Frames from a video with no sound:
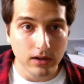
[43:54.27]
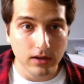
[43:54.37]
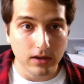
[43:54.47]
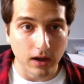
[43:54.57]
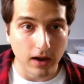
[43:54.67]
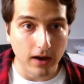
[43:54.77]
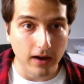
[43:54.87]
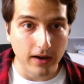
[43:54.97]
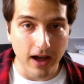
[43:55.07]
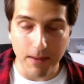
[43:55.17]

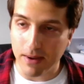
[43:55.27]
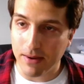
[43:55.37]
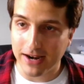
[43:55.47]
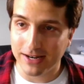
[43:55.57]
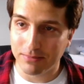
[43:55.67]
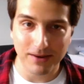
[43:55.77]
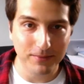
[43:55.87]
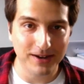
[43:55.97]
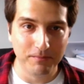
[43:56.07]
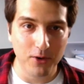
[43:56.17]
Uh, maybe I need to become
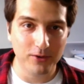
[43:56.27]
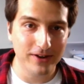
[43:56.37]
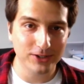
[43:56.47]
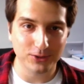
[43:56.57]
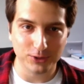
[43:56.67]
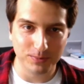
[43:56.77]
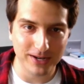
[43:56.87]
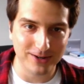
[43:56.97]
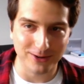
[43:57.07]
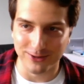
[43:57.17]
like a motivational
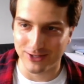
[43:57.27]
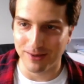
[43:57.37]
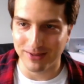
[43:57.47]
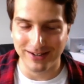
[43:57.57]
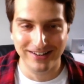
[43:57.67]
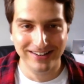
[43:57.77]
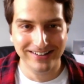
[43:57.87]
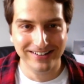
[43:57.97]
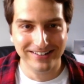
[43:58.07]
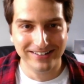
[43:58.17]
speaker or something.
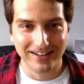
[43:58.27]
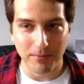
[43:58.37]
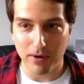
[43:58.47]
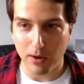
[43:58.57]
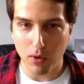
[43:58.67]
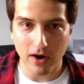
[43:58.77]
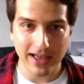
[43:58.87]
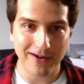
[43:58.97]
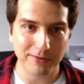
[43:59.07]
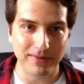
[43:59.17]
I'll, I'll walk
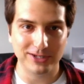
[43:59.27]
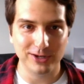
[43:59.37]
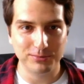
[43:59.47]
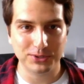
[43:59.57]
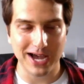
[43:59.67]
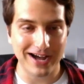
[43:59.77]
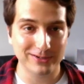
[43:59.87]
out with my tube socks,